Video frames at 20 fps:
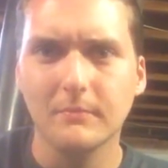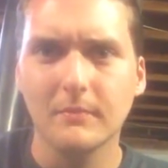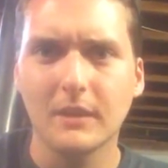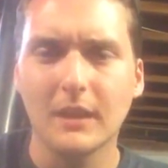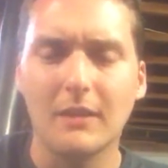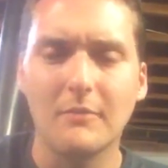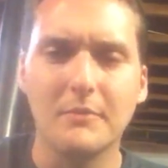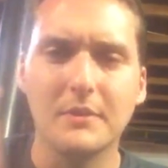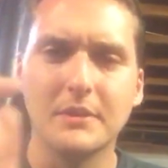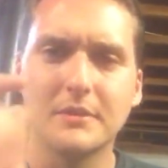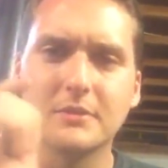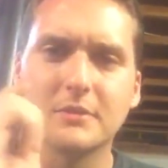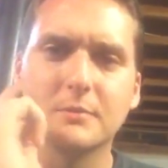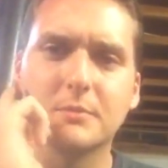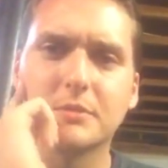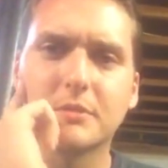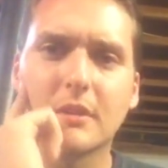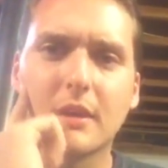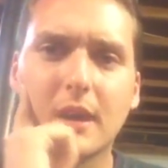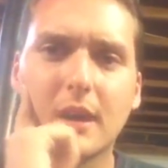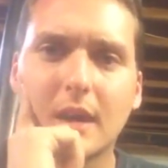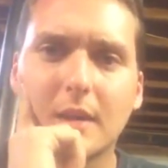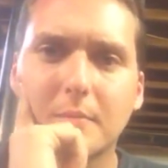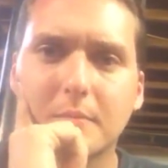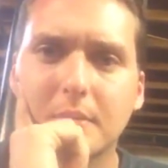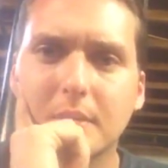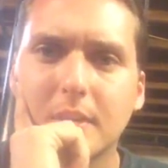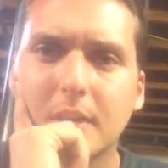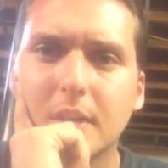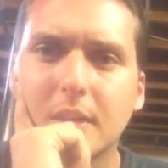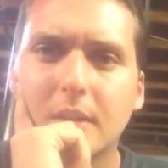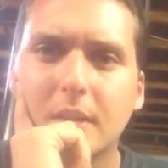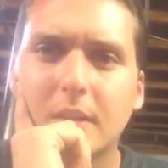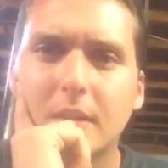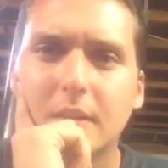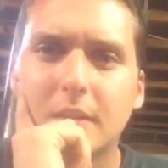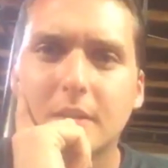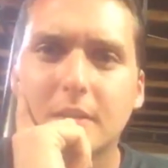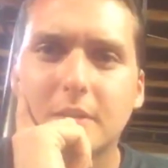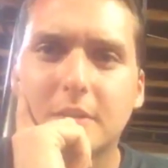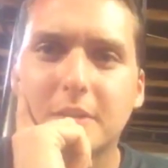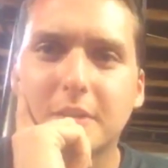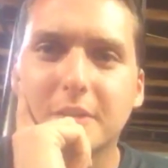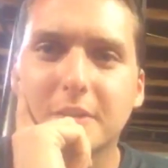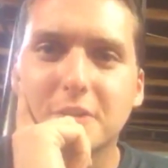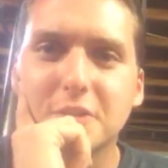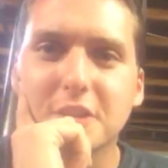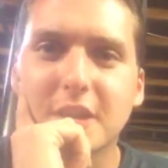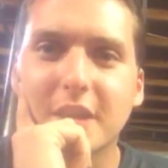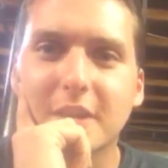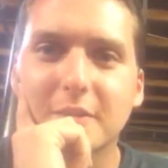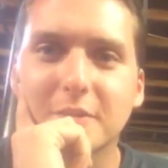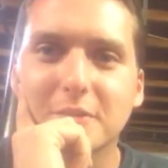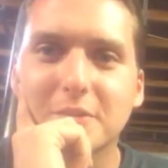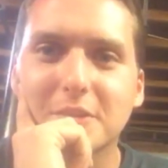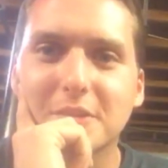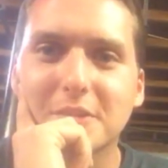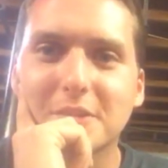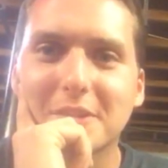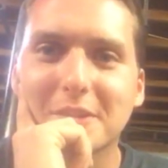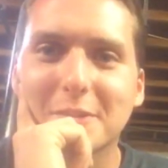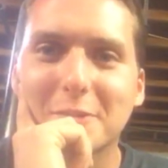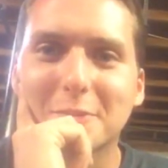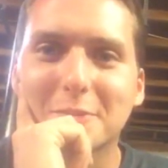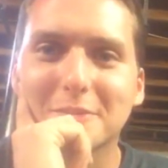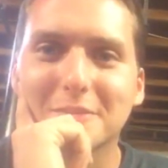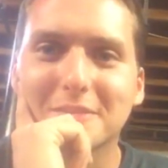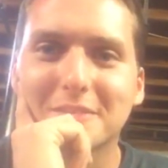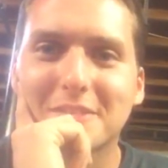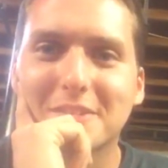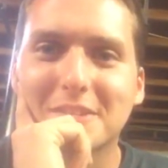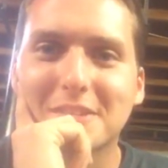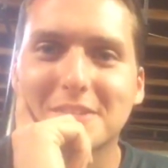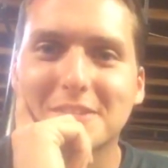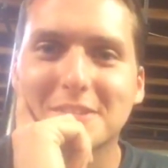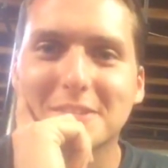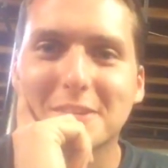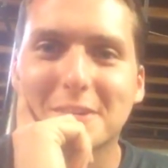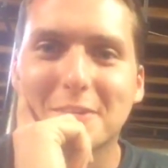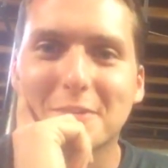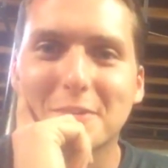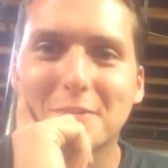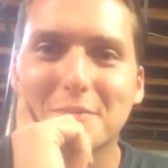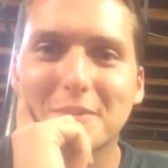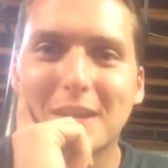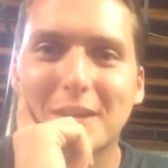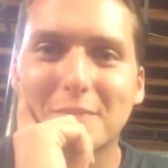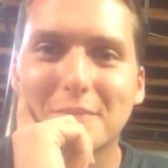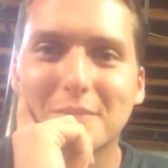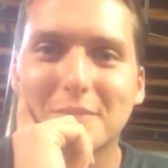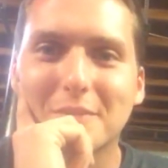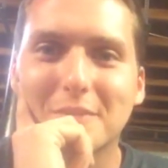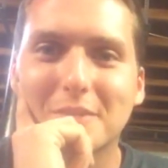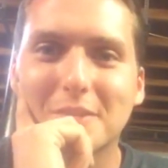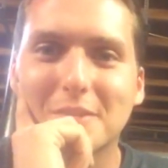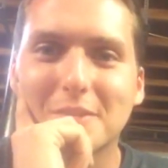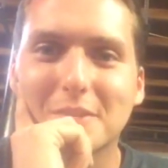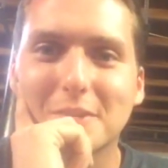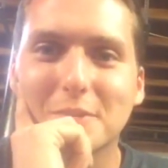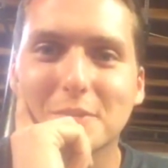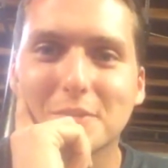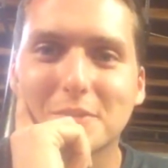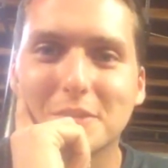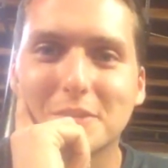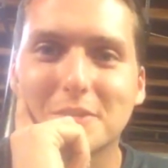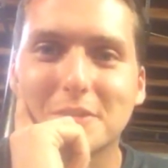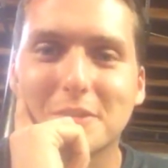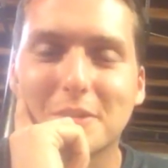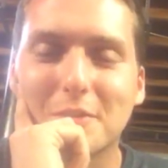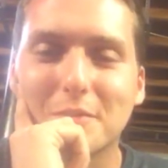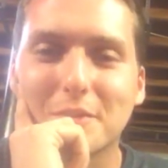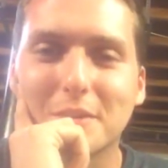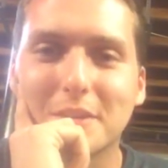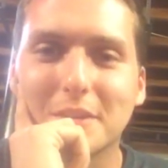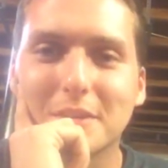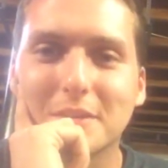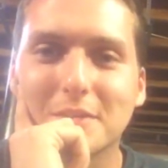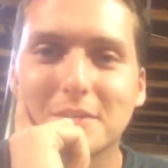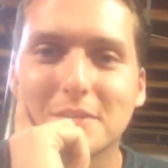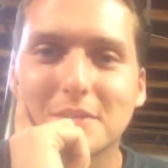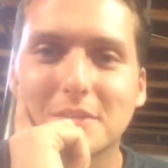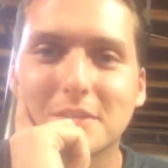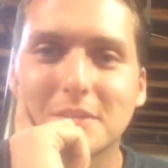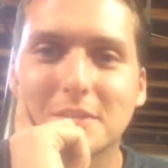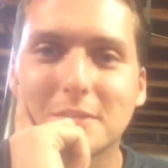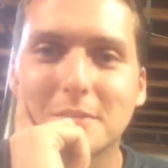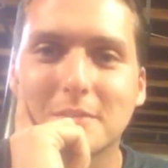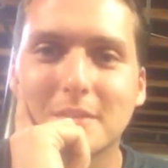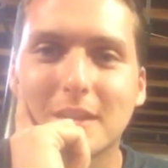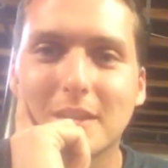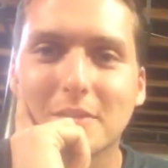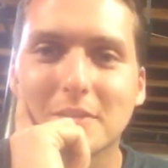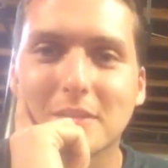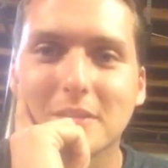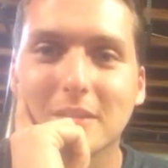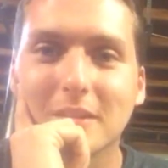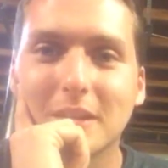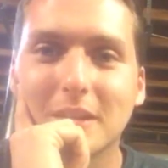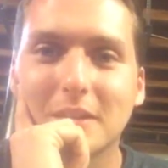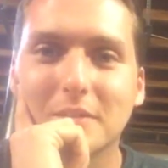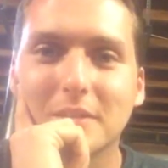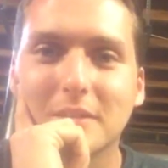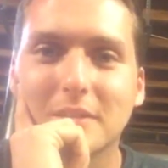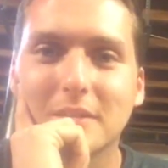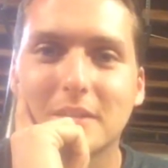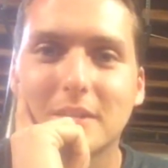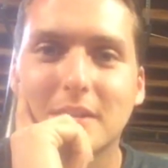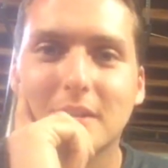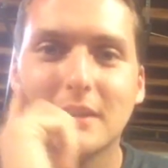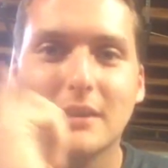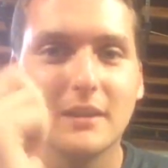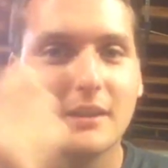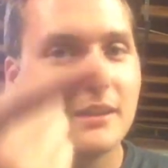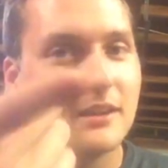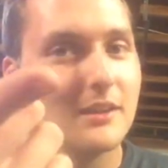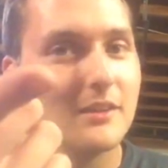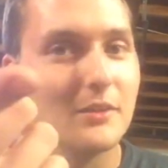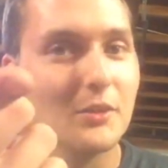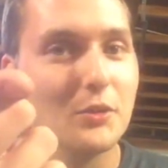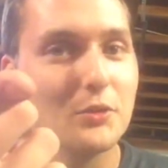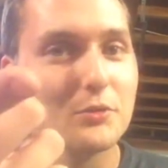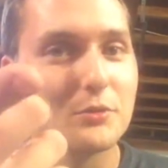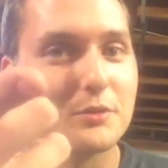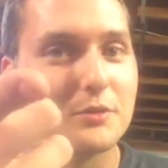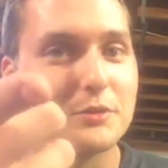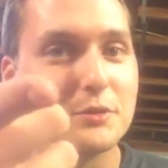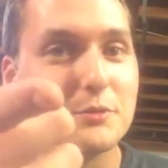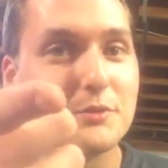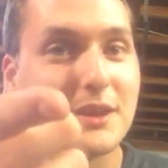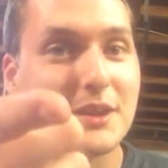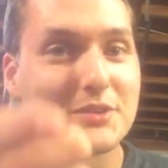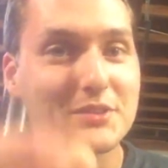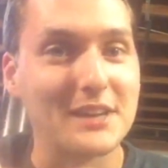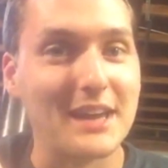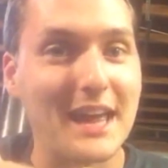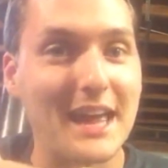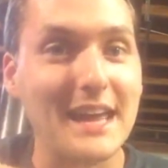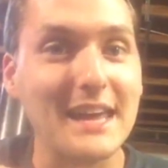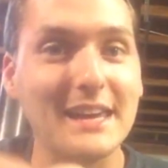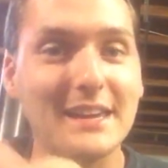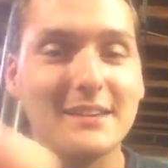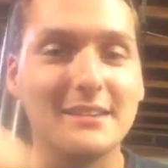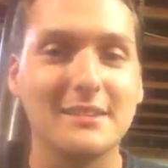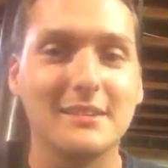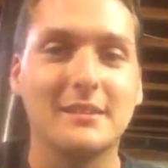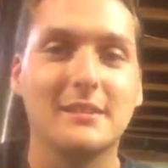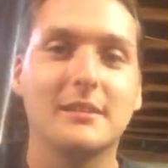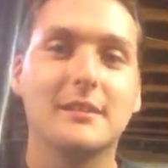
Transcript: I've been subscribed to your channel since the old CCR videos in 2011. Those were in 2008.